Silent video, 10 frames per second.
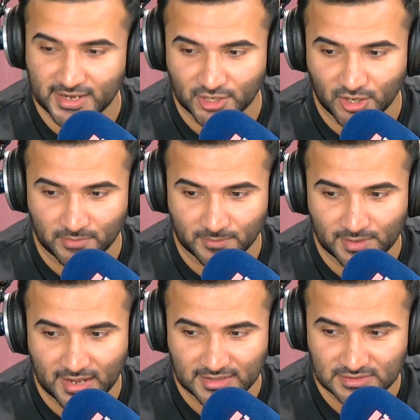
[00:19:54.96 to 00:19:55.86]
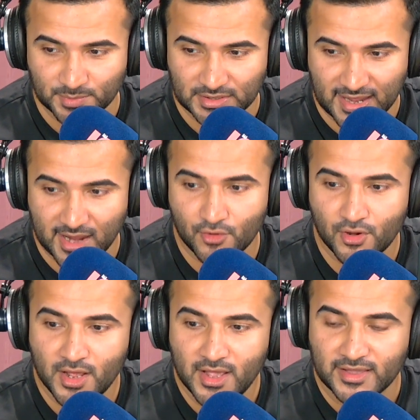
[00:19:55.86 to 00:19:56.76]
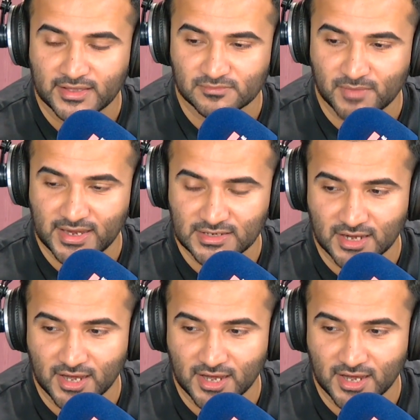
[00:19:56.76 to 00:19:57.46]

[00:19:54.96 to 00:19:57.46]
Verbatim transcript: economic plans. But now he's made